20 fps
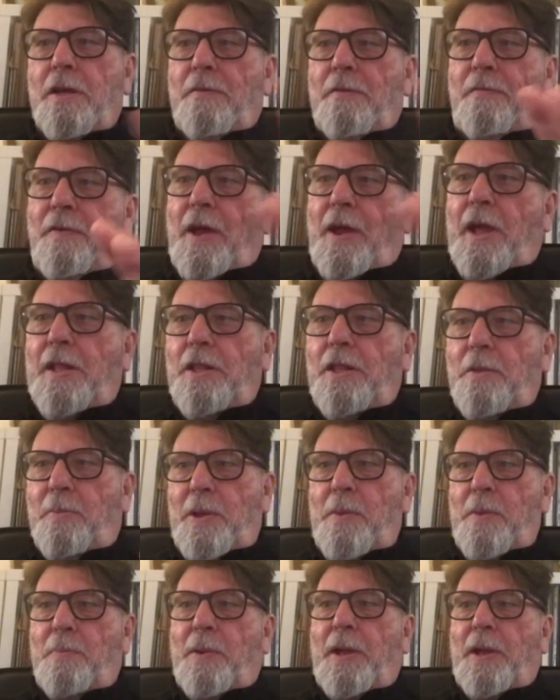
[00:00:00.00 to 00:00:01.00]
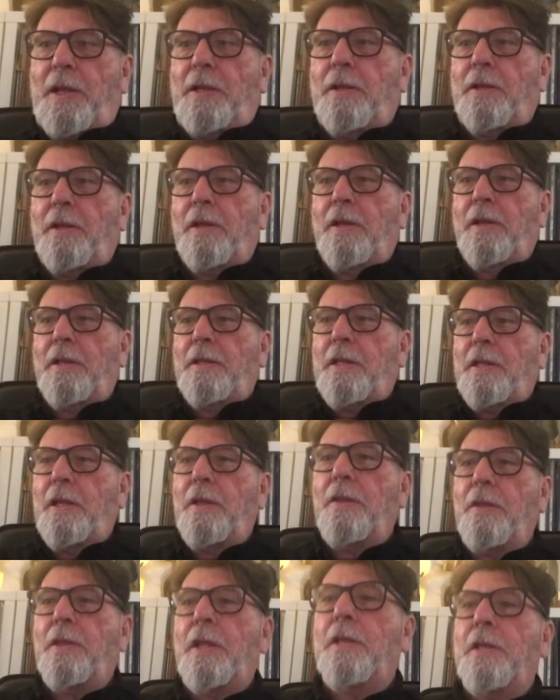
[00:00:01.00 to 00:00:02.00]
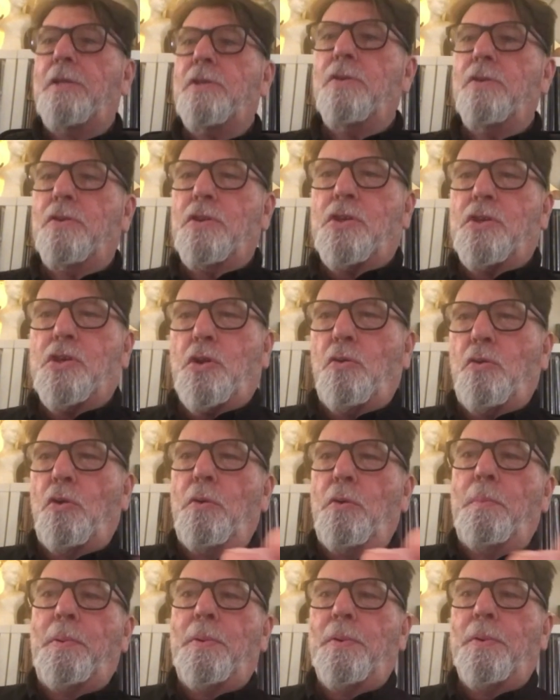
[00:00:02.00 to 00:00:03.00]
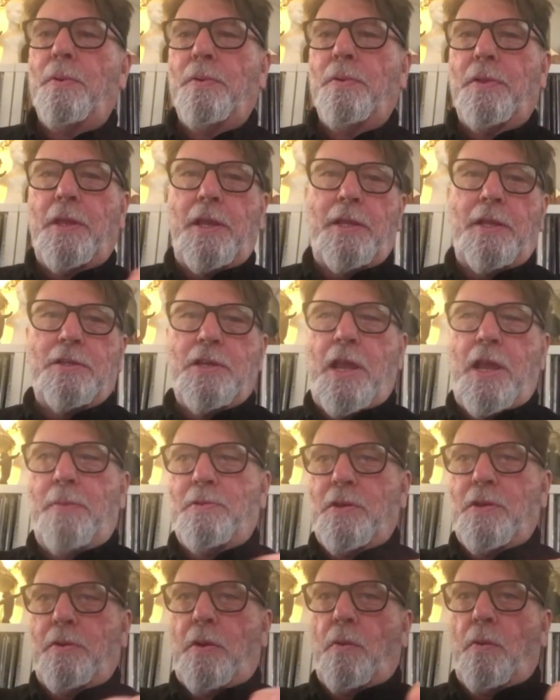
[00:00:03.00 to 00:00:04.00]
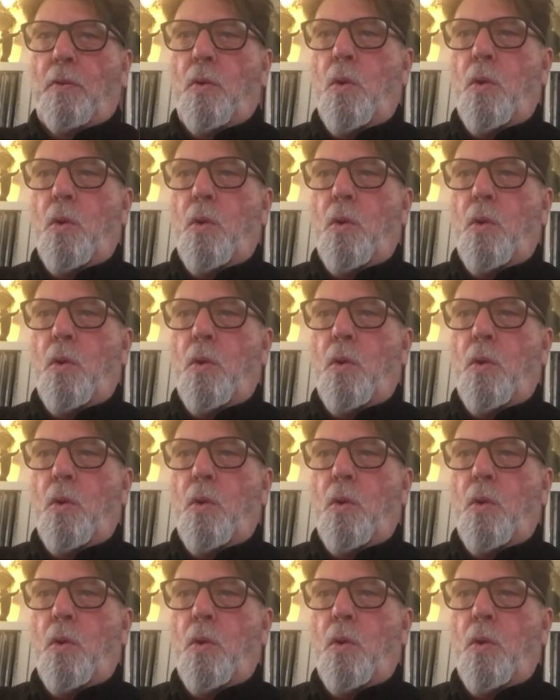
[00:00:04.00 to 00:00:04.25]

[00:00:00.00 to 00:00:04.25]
find the bit by they'd sort of scrub the tapes that would go,